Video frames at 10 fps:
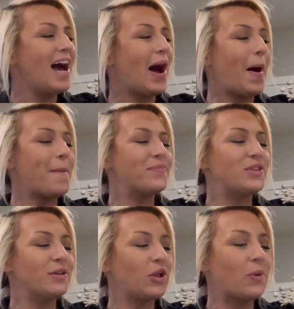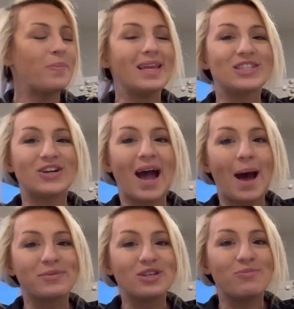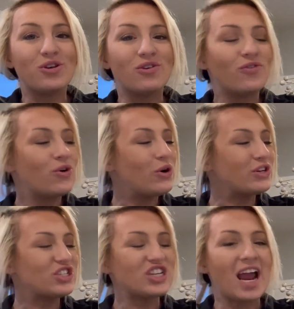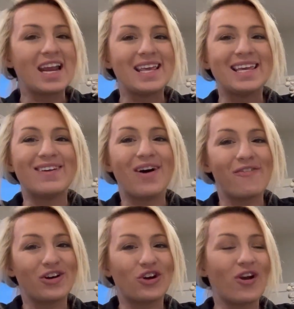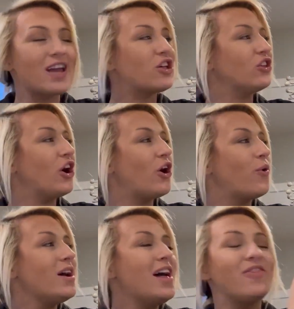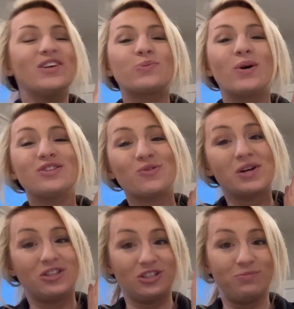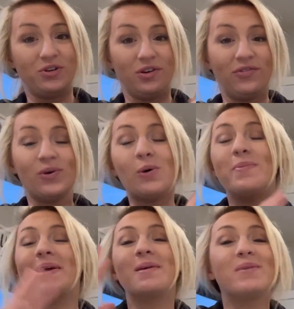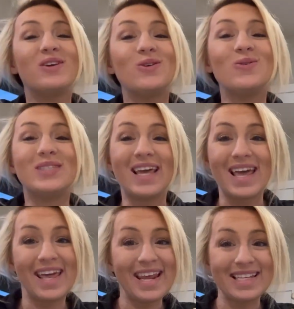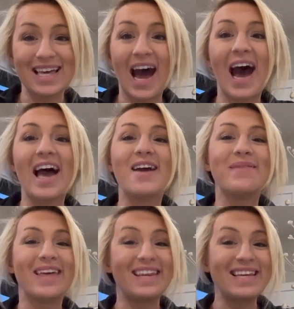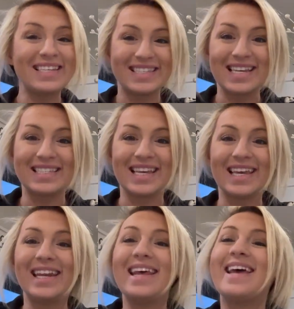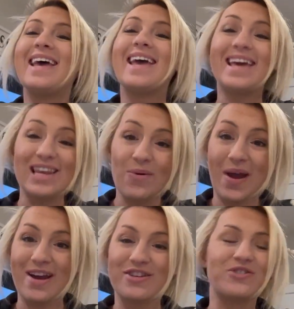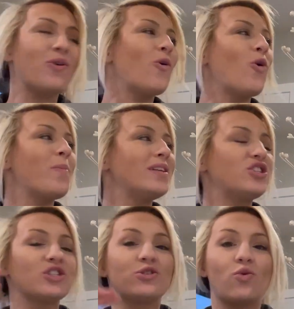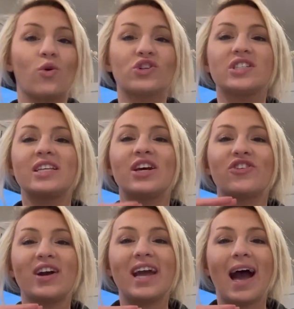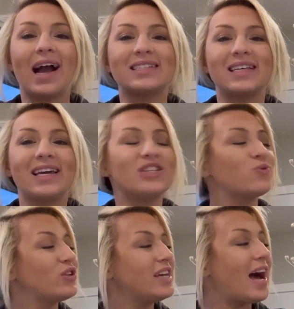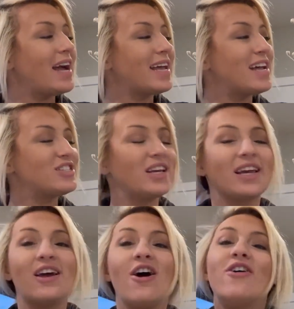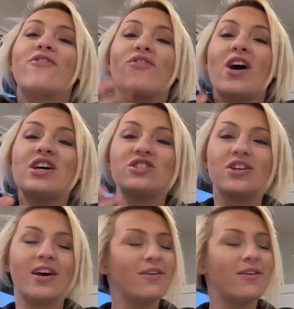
Um, the little beads are absolutely beautiful, shiny, give off a great glow. This winter wreath is beautiful, but can be used anytime, any season, anywhere in your home. It's just gorgeous and a great accent. It's really eye-catching, fresh,